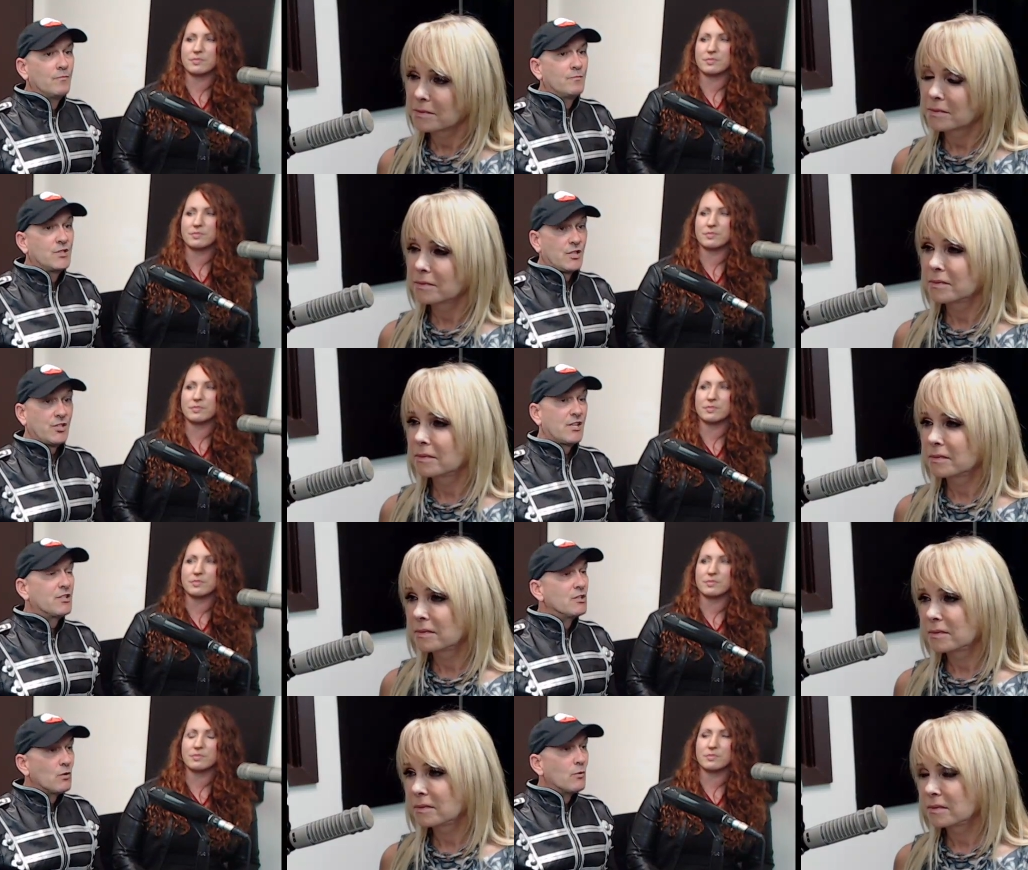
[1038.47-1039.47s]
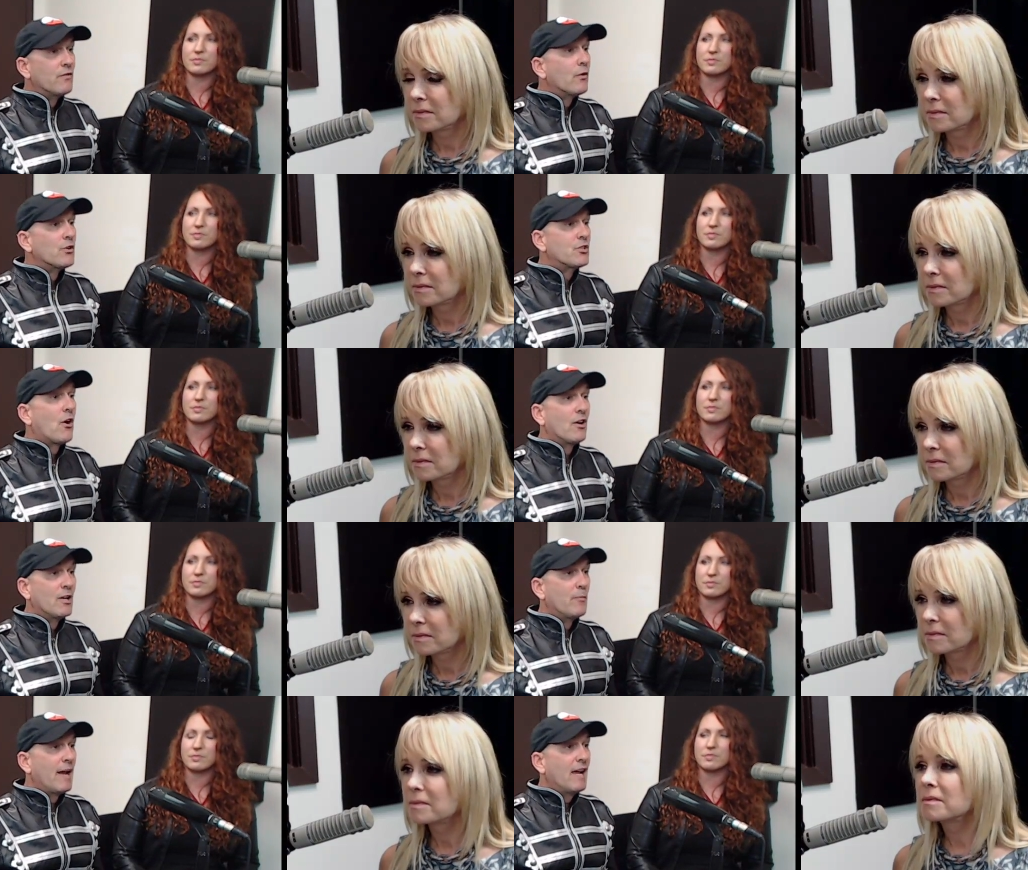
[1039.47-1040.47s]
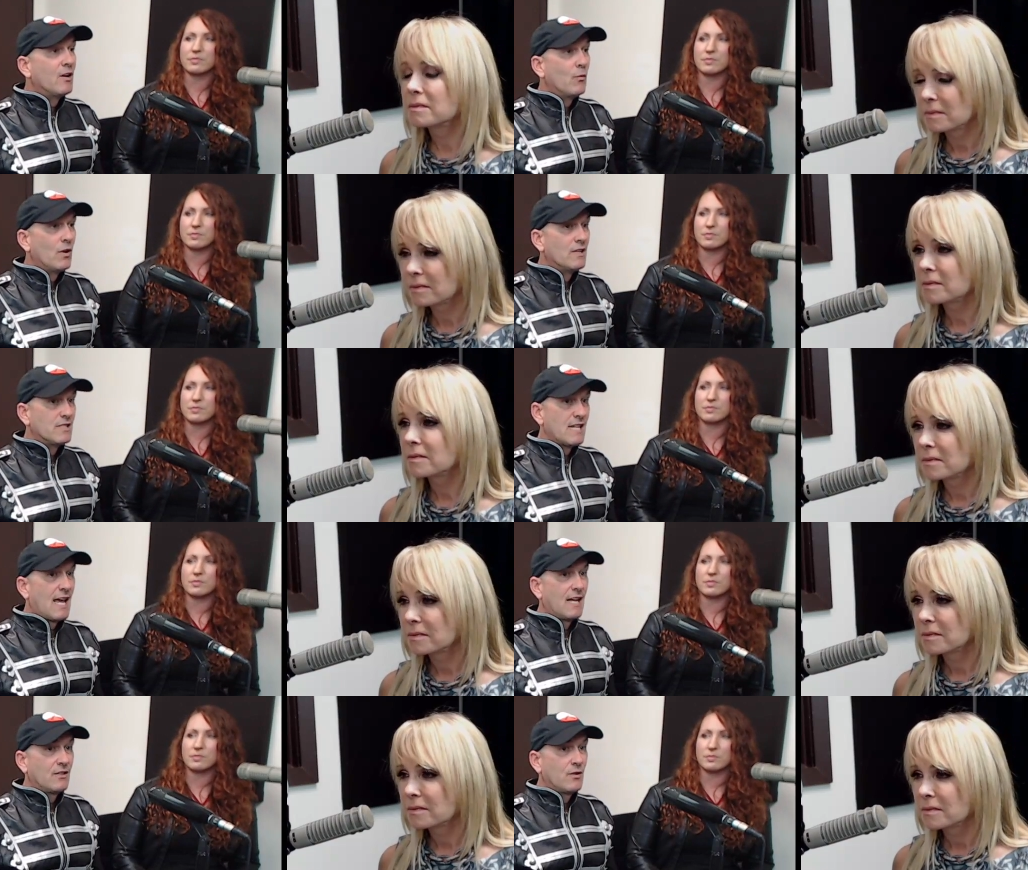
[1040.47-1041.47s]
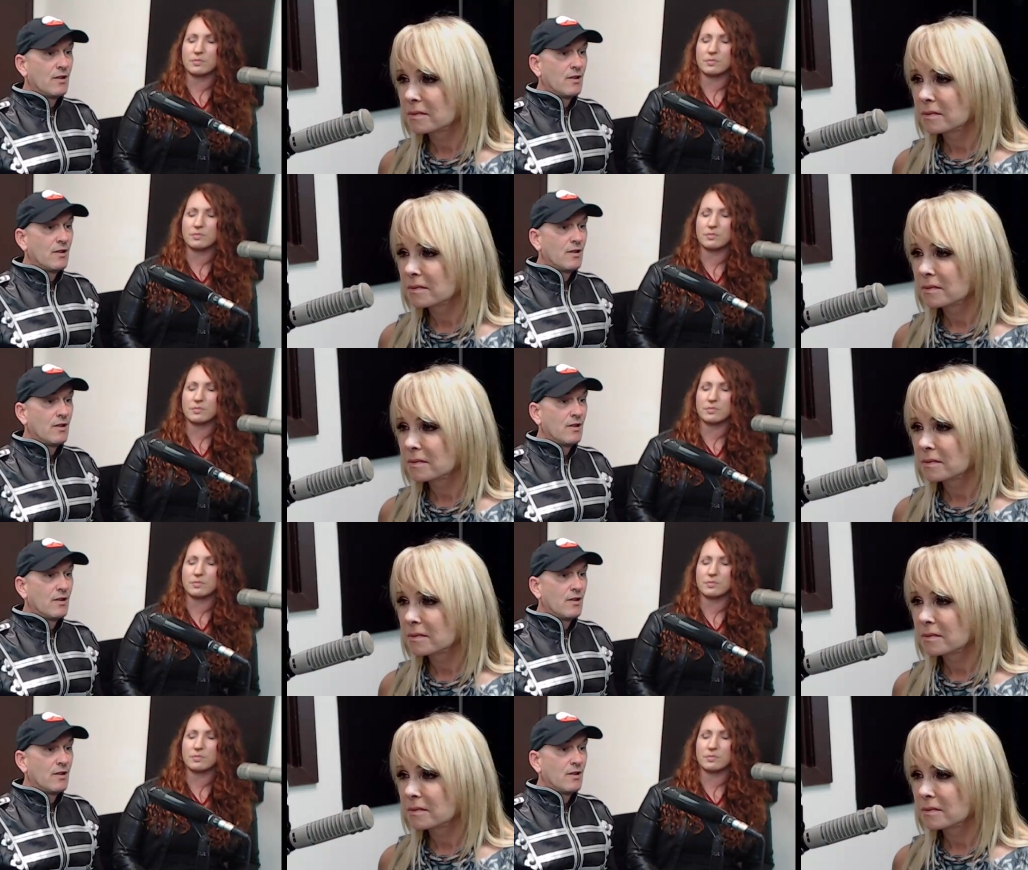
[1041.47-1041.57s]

Speaker 1: suggestions when we first started the band was that